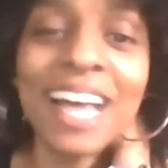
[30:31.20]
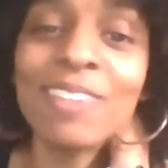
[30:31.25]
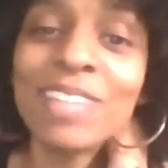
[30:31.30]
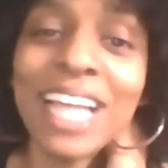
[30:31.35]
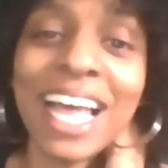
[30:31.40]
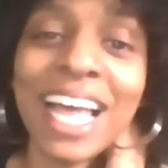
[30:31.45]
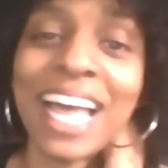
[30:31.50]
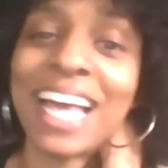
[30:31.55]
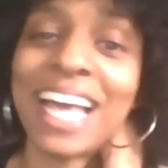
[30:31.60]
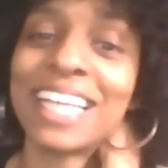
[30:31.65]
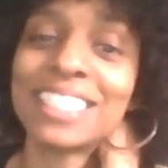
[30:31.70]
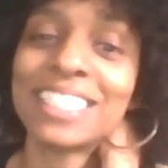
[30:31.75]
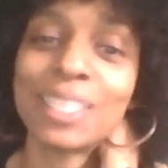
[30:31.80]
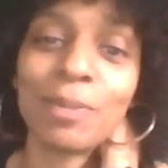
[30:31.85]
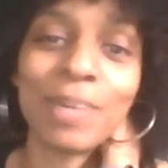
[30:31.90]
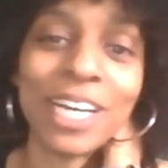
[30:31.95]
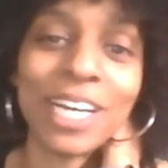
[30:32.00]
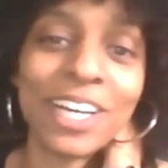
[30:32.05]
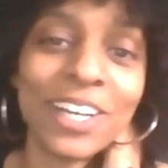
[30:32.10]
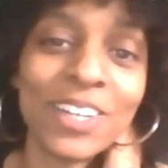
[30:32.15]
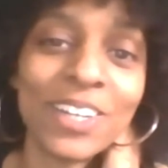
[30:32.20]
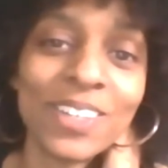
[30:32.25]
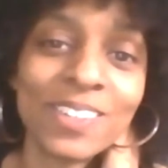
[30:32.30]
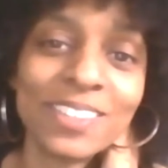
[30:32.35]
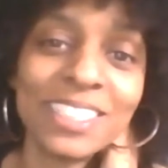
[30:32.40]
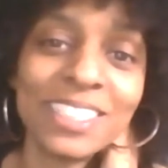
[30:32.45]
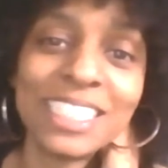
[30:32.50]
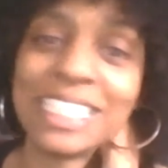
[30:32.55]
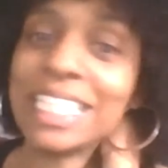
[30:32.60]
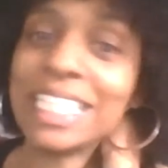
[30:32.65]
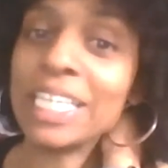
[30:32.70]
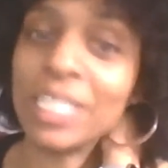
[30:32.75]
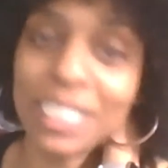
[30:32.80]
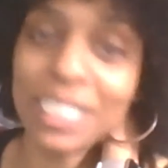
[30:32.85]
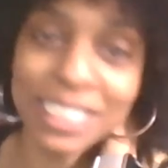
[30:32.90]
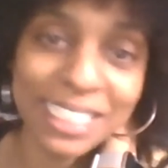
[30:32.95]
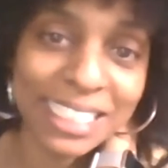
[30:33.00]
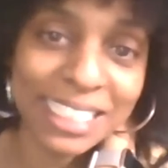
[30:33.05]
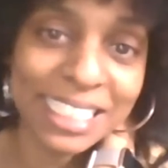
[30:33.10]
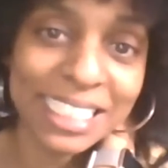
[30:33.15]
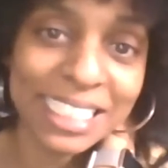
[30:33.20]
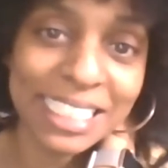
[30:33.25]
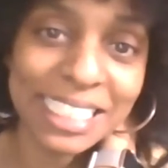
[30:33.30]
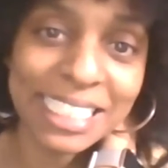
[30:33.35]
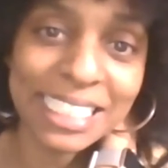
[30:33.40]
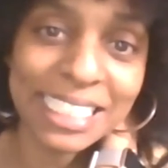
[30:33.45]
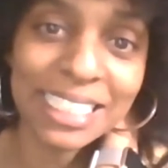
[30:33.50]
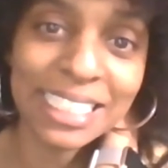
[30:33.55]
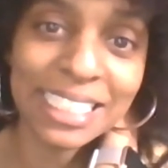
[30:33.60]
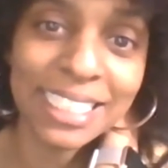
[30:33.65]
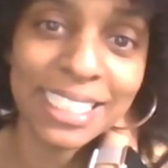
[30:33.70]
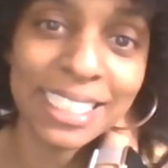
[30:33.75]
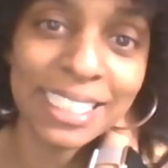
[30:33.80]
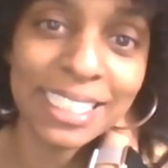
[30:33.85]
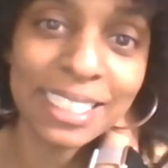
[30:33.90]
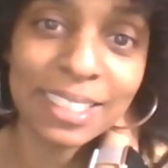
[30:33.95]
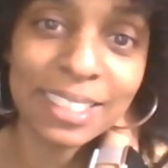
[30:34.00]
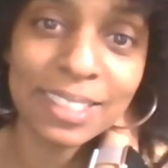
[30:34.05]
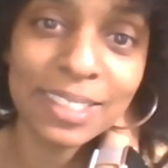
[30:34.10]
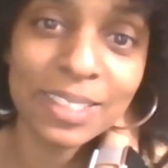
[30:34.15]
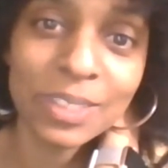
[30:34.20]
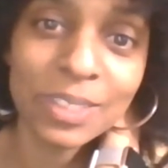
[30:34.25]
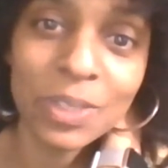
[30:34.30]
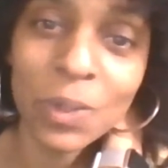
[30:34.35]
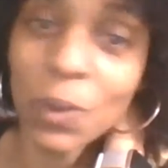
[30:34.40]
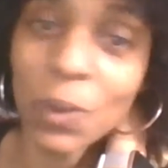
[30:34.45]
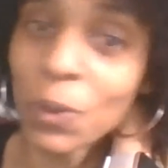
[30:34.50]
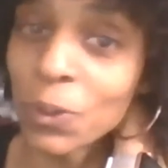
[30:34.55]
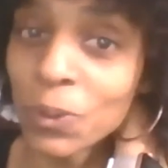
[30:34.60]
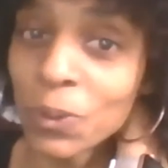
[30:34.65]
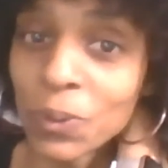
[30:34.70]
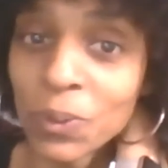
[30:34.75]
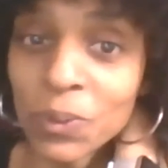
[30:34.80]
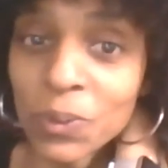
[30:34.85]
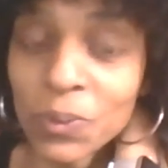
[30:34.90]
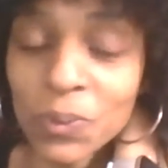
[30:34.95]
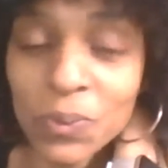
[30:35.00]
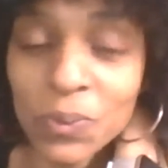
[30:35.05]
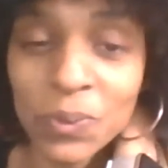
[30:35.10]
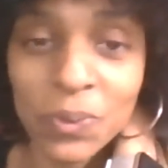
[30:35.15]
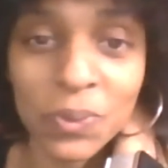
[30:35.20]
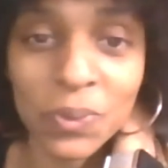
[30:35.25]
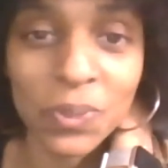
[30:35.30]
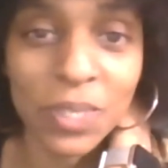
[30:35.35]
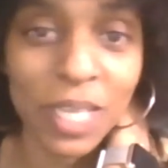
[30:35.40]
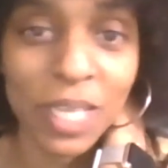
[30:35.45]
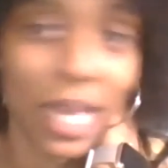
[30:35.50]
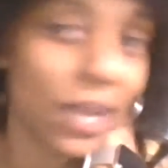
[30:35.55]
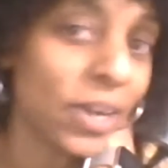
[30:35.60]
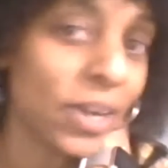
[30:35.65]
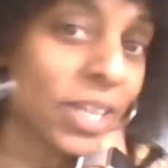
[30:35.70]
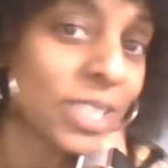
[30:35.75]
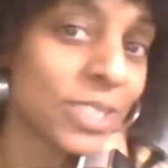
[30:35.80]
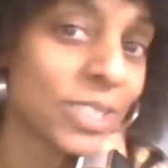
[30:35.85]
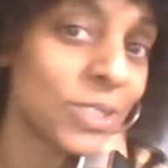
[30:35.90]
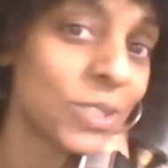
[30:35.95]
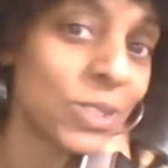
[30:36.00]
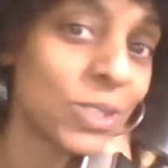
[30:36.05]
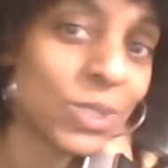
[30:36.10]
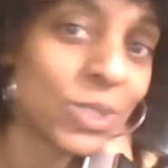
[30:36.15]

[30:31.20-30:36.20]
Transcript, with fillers: have to ask about Daenerys's whole character